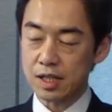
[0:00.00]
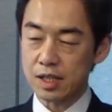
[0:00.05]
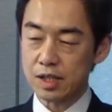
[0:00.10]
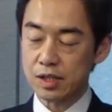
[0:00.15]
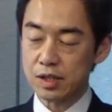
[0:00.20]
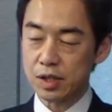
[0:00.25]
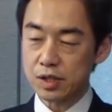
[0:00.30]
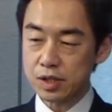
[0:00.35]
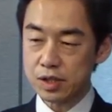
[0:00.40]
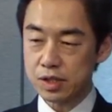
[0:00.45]

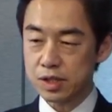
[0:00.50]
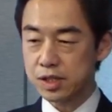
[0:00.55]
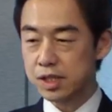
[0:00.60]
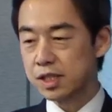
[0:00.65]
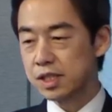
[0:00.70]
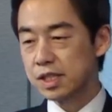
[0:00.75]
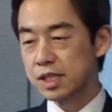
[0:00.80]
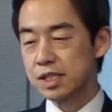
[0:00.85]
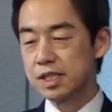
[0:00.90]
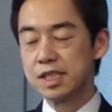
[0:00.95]
not
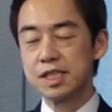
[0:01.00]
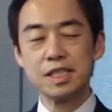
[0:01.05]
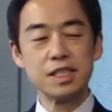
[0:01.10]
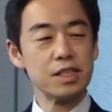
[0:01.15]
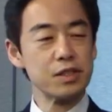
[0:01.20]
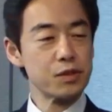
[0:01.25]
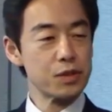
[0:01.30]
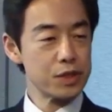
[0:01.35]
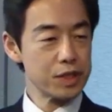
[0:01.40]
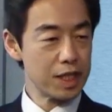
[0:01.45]

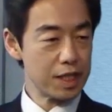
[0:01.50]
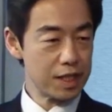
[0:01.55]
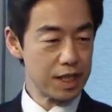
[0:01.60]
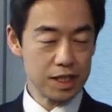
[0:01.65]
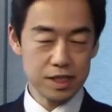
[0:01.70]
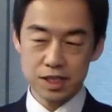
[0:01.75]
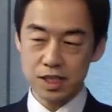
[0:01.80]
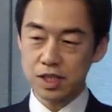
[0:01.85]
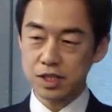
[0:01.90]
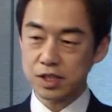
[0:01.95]

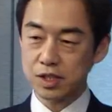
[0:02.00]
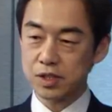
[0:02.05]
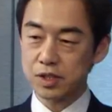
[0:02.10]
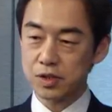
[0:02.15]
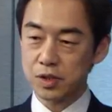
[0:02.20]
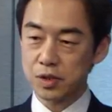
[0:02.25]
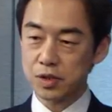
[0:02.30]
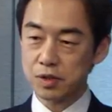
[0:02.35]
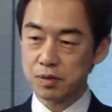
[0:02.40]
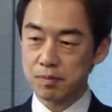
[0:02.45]
denuclearization
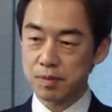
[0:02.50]
talk,